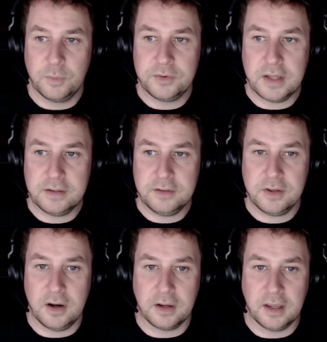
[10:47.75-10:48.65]
we set the
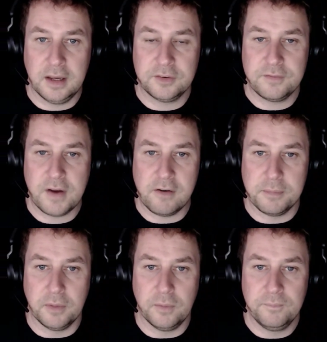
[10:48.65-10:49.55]
target as a
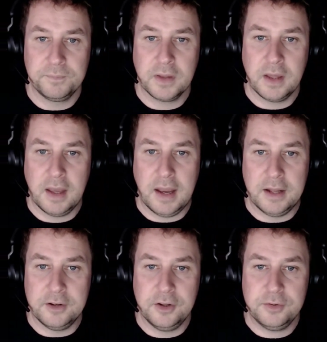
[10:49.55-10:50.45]
variable
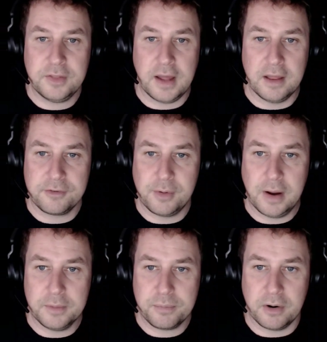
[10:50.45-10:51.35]
and use that
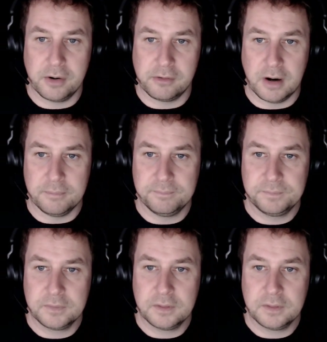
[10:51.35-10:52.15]
throughout the program.